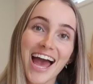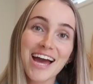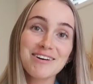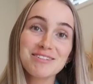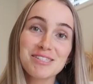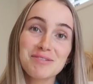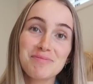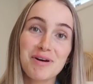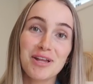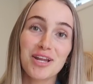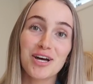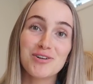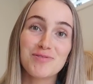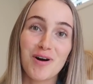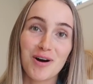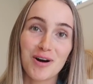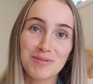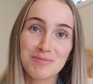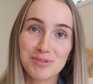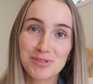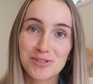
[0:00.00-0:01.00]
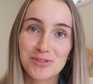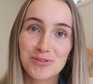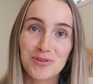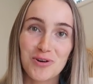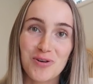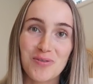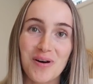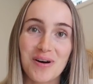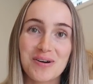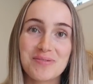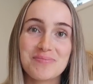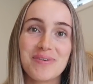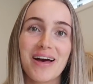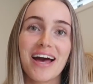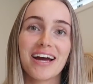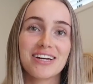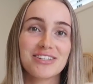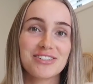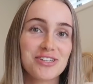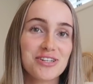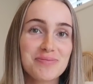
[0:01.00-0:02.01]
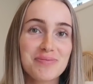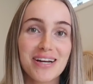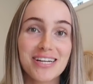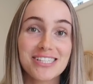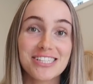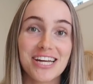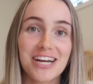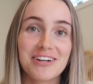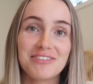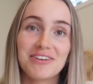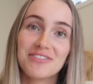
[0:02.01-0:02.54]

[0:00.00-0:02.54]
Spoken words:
Hey, what's up? Hello, welcome to or welcome back to my channel.